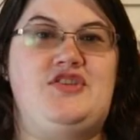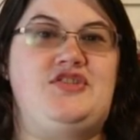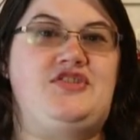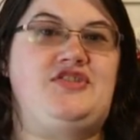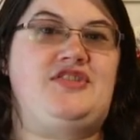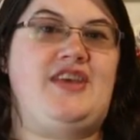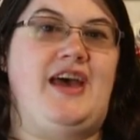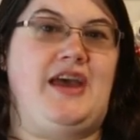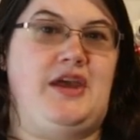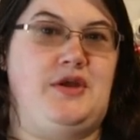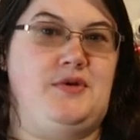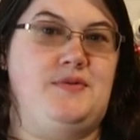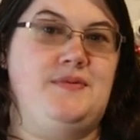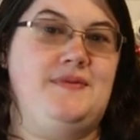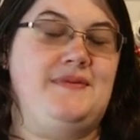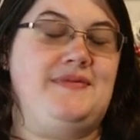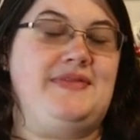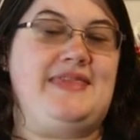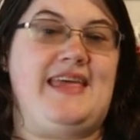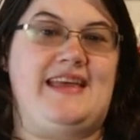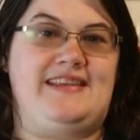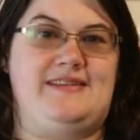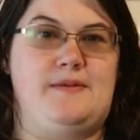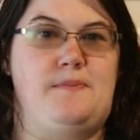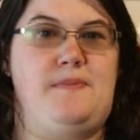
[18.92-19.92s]
So,
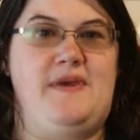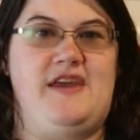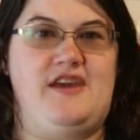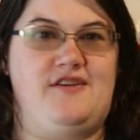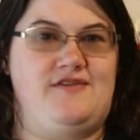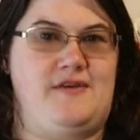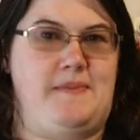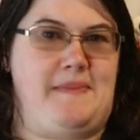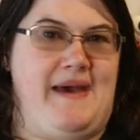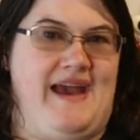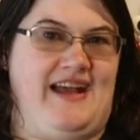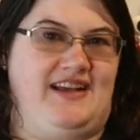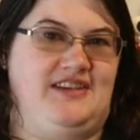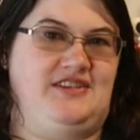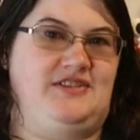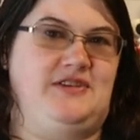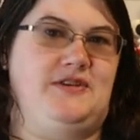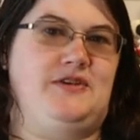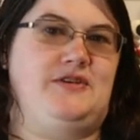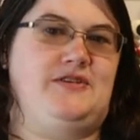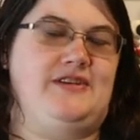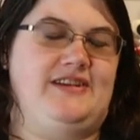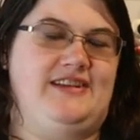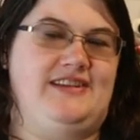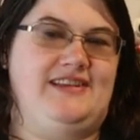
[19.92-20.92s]
there's a bit of a
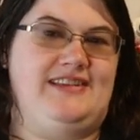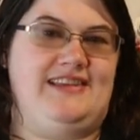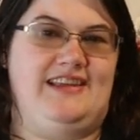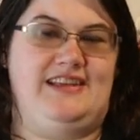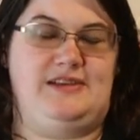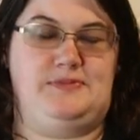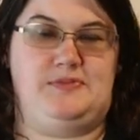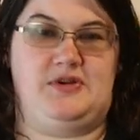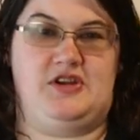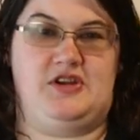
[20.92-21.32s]
backstory to this